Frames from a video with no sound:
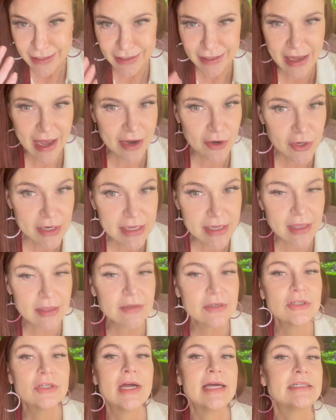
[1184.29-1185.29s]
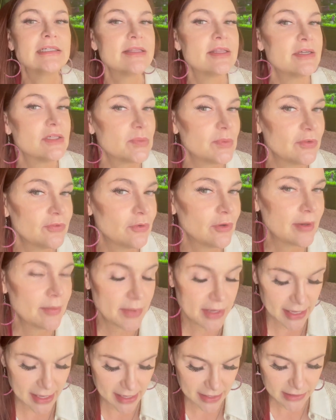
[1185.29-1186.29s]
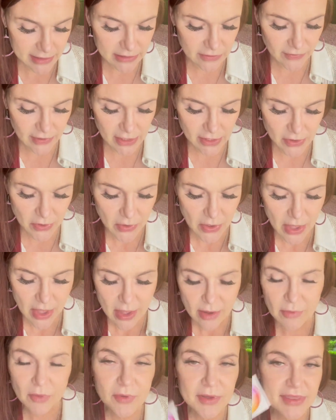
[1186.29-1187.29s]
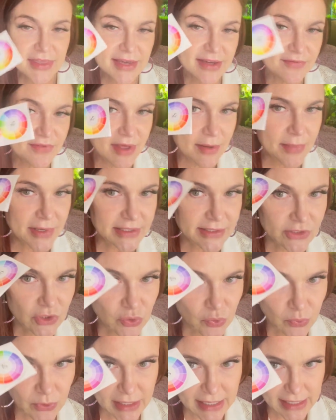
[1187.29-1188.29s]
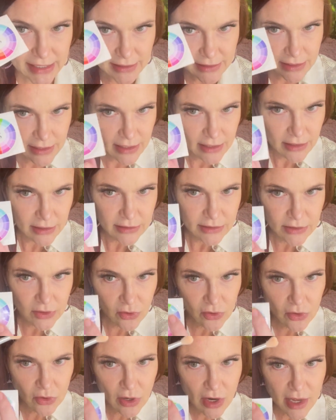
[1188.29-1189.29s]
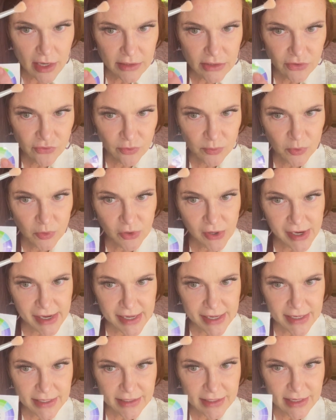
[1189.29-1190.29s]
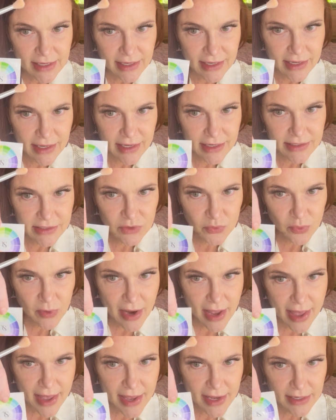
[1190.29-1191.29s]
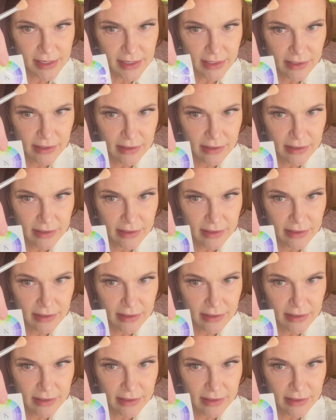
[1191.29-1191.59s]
I already color corrected those before I began this video. But we think of them as green. So across from green is red.